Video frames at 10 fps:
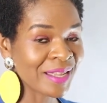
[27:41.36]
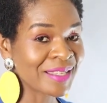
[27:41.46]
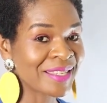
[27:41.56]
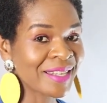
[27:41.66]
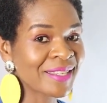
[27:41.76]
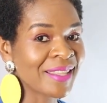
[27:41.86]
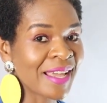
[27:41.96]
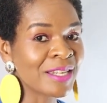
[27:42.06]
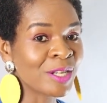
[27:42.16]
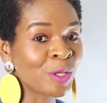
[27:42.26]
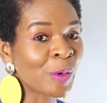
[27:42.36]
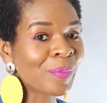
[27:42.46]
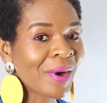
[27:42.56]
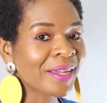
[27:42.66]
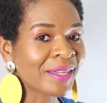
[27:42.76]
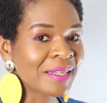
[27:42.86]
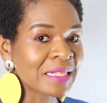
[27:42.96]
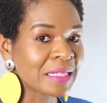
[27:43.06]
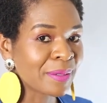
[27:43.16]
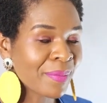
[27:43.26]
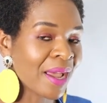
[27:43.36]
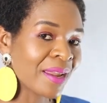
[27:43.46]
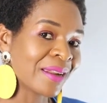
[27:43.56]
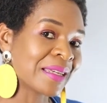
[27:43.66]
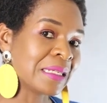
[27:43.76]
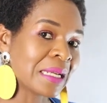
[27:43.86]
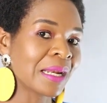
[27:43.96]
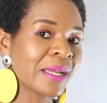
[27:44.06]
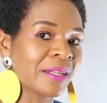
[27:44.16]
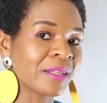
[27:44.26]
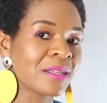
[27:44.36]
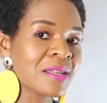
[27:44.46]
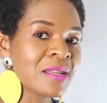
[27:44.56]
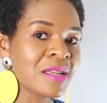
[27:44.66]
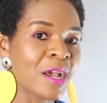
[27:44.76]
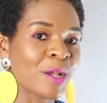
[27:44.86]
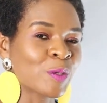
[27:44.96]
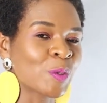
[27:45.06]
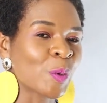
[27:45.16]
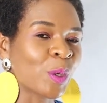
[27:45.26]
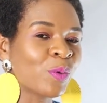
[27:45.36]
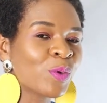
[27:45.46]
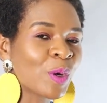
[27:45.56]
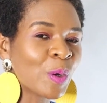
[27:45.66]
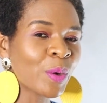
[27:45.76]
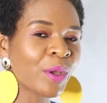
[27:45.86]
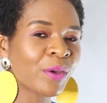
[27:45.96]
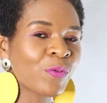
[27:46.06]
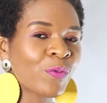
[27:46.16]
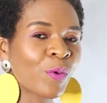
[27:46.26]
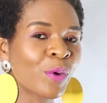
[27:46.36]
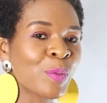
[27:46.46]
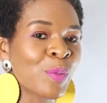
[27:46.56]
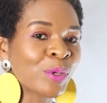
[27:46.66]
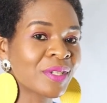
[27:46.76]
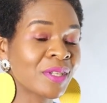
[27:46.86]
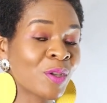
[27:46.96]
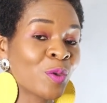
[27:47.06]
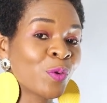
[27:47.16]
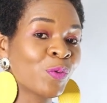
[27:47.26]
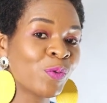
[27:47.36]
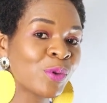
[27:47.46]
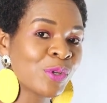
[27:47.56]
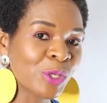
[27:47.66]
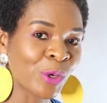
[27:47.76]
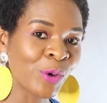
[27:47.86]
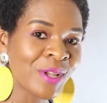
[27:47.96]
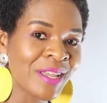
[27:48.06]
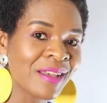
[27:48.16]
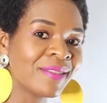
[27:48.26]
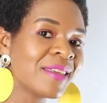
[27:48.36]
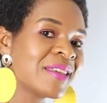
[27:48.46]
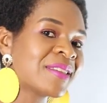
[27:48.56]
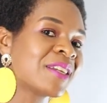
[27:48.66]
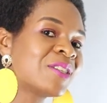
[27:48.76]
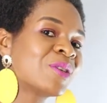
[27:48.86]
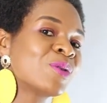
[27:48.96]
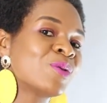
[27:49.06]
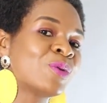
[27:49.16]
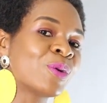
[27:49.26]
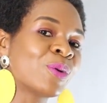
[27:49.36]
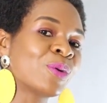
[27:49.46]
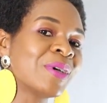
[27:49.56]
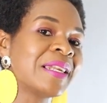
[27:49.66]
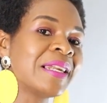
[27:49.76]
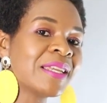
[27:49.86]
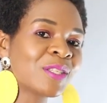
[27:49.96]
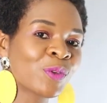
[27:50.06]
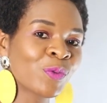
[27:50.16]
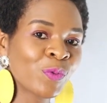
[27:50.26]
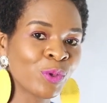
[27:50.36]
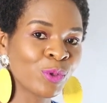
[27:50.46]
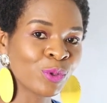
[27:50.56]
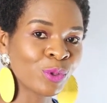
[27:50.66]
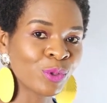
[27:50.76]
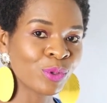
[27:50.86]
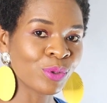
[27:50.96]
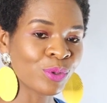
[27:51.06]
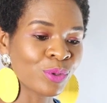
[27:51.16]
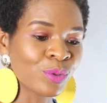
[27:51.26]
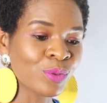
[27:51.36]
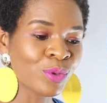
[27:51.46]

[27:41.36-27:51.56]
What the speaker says: it's just that the job market and demand are declining. And so if you're looking for a more secure future, these are just, a list for you to